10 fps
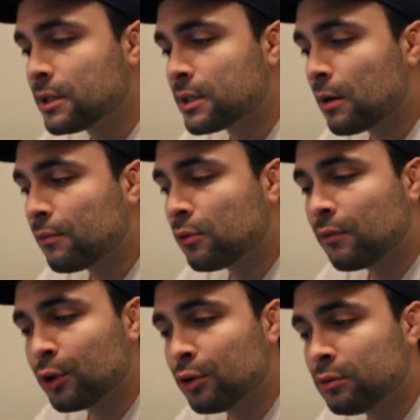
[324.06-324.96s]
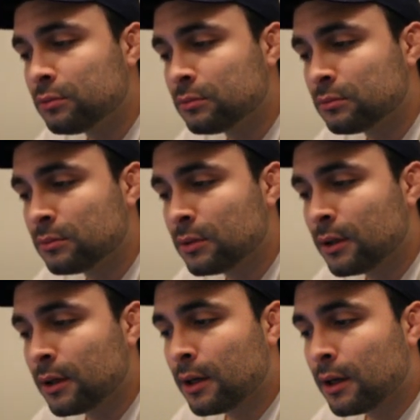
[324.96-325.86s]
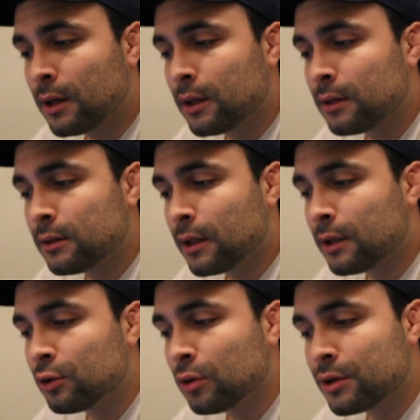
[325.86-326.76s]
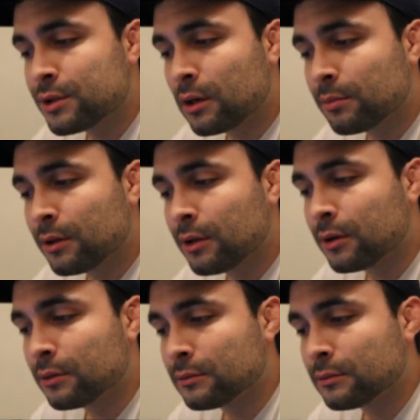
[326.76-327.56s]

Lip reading: helpful for you, then you learn something new.